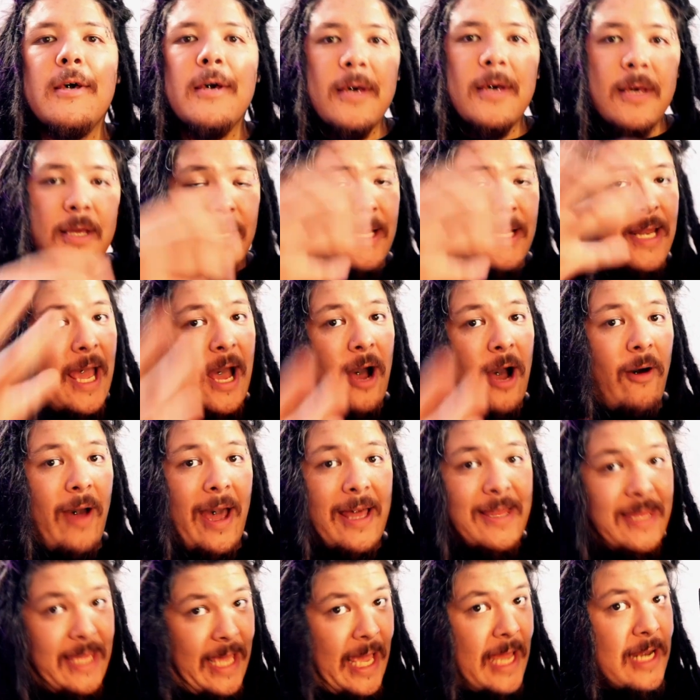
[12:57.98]
Now, at
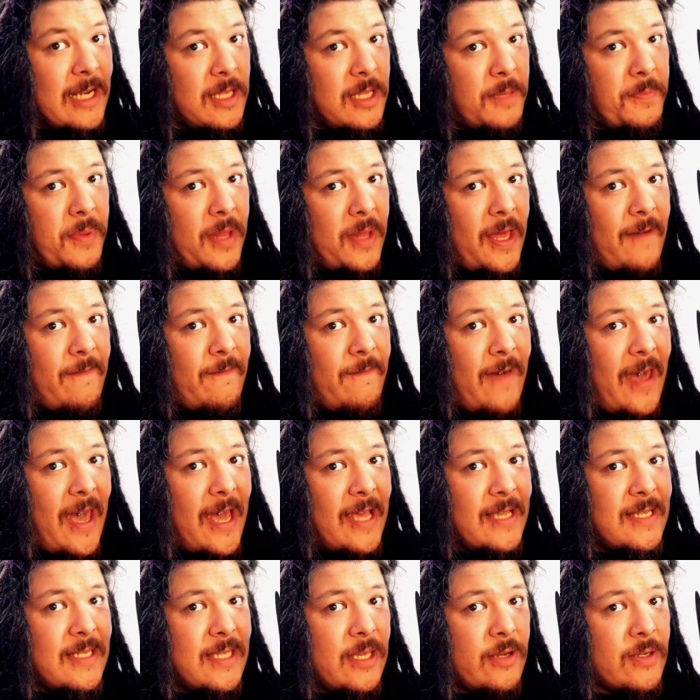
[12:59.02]
the end of the play
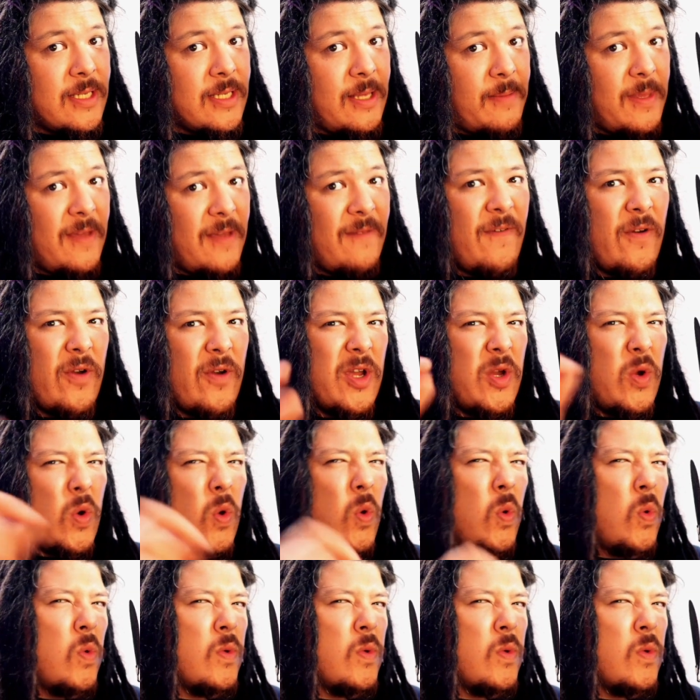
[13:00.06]
phase, there's something very cool that